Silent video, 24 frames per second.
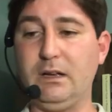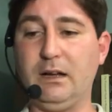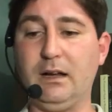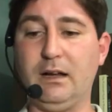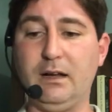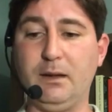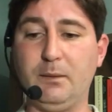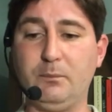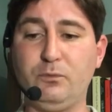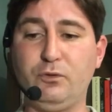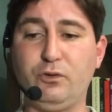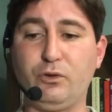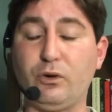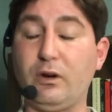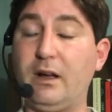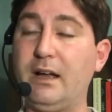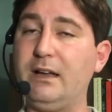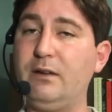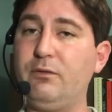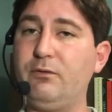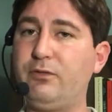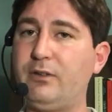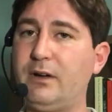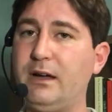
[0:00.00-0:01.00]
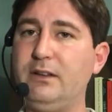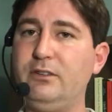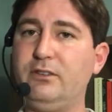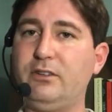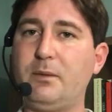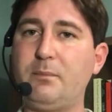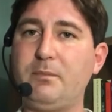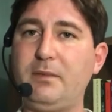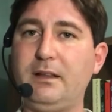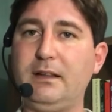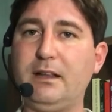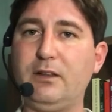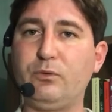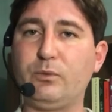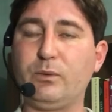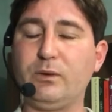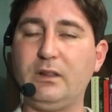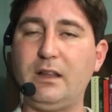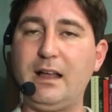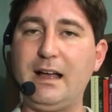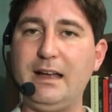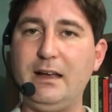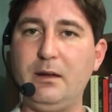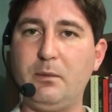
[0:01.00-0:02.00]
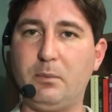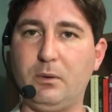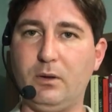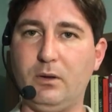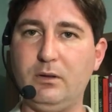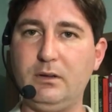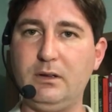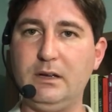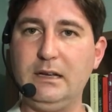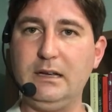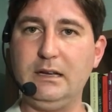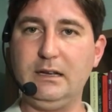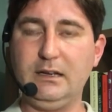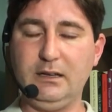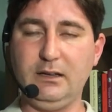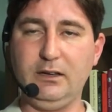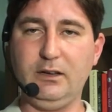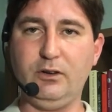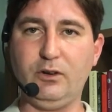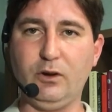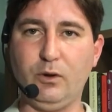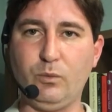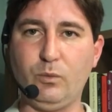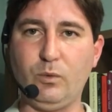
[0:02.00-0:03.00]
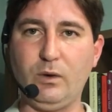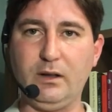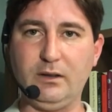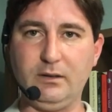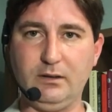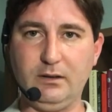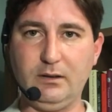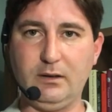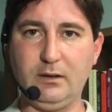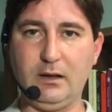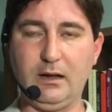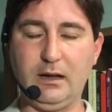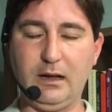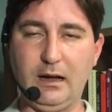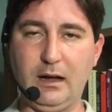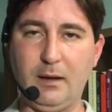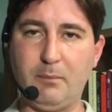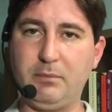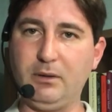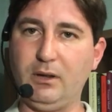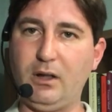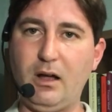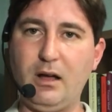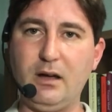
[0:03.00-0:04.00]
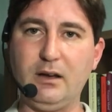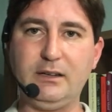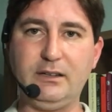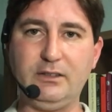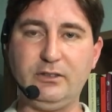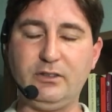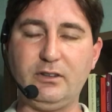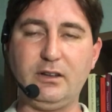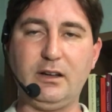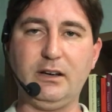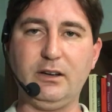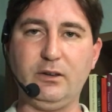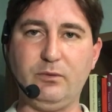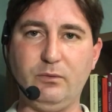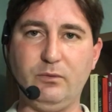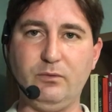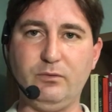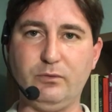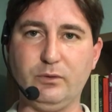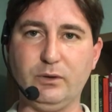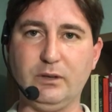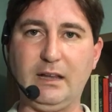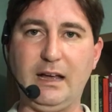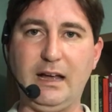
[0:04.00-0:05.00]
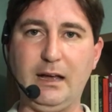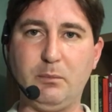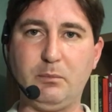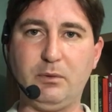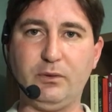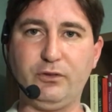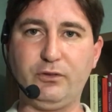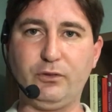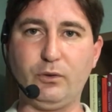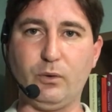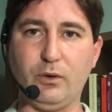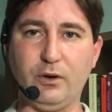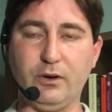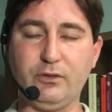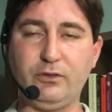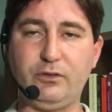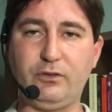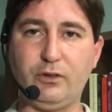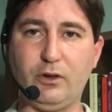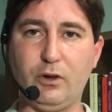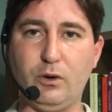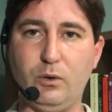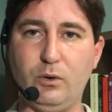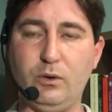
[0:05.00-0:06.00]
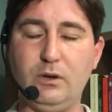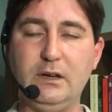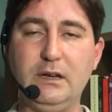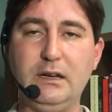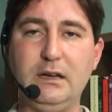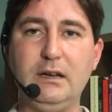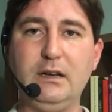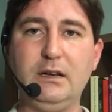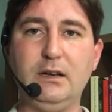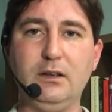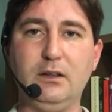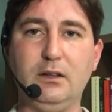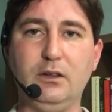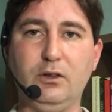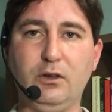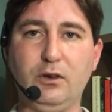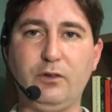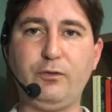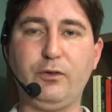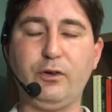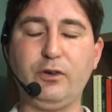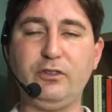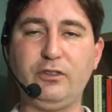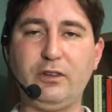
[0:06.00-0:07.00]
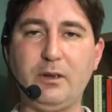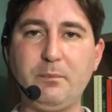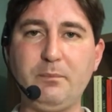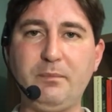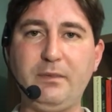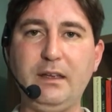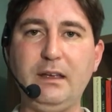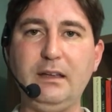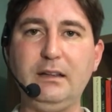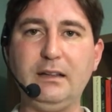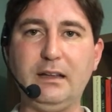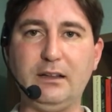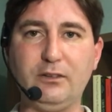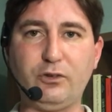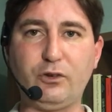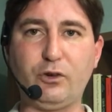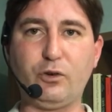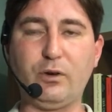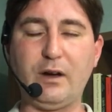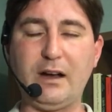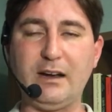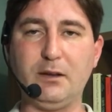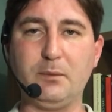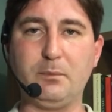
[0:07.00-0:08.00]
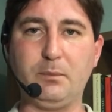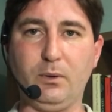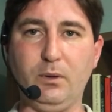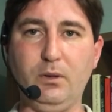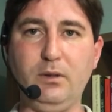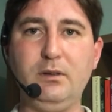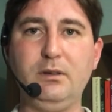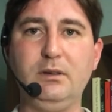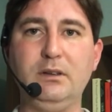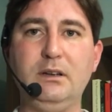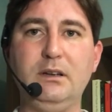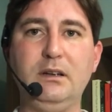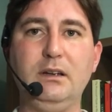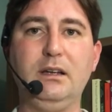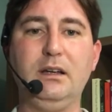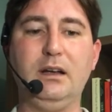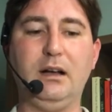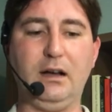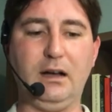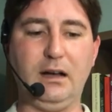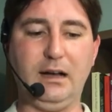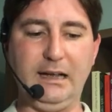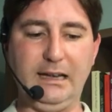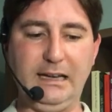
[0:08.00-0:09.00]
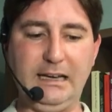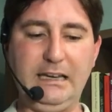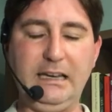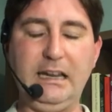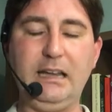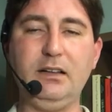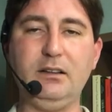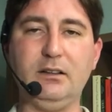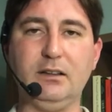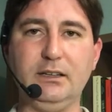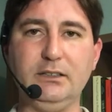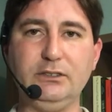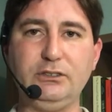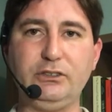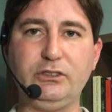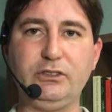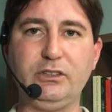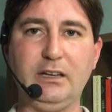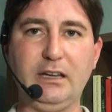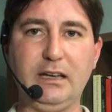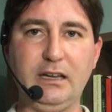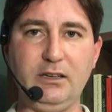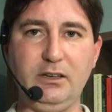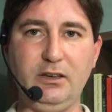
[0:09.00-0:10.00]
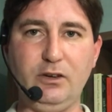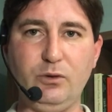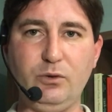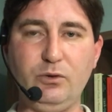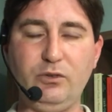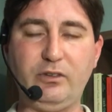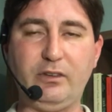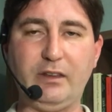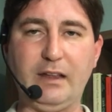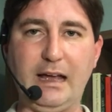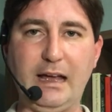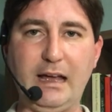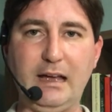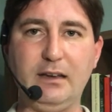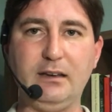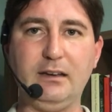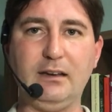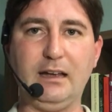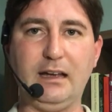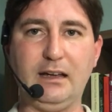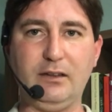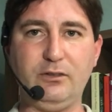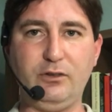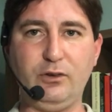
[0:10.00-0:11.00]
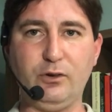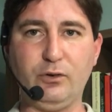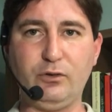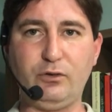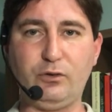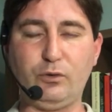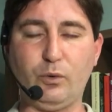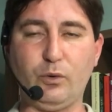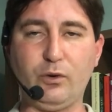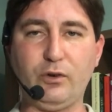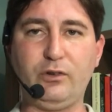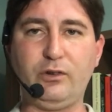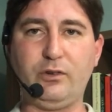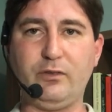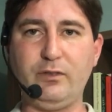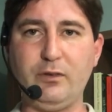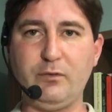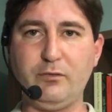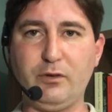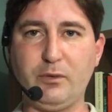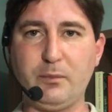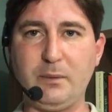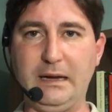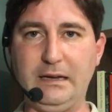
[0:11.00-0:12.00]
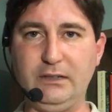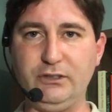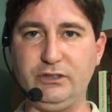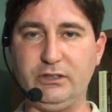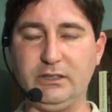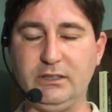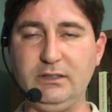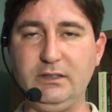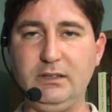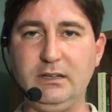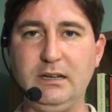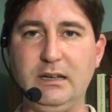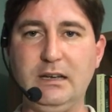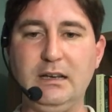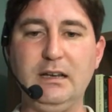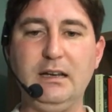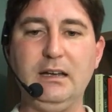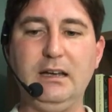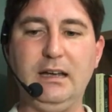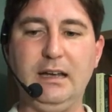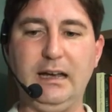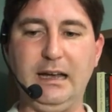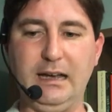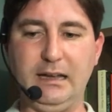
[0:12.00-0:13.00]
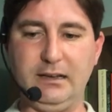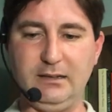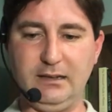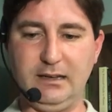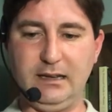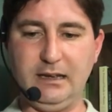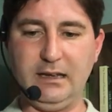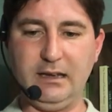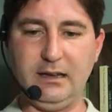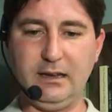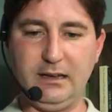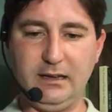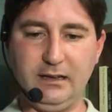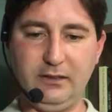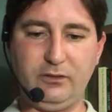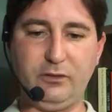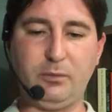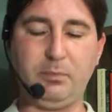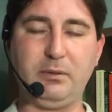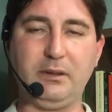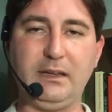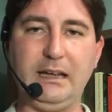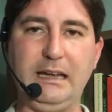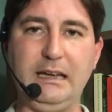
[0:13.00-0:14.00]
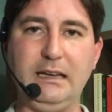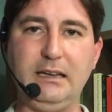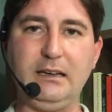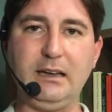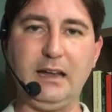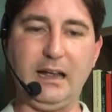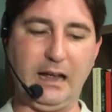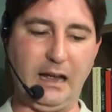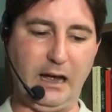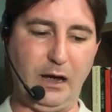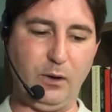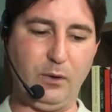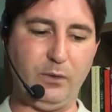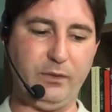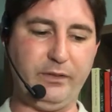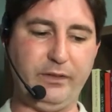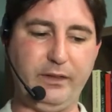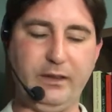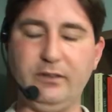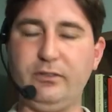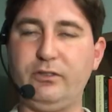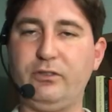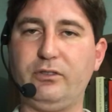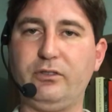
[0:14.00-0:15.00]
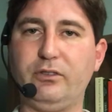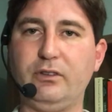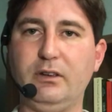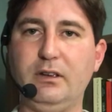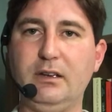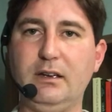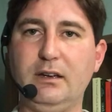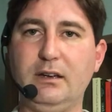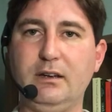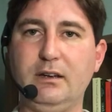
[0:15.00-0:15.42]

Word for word: um, try and find something that's reliable. You don't want a, a blog is not a reliable source. So look for something that's credible uh, in English and use that as your source of information and uh, explain how this